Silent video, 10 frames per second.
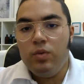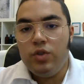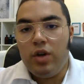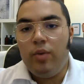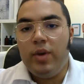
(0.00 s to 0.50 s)

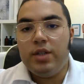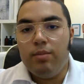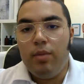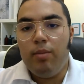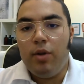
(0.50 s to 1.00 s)
generation
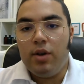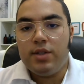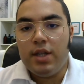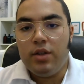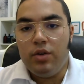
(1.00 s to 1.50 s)
Mont Blanc
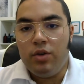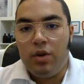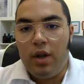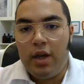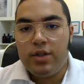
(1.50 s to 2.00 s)
scent in your
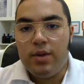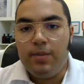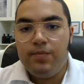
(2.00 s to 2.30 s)
collection.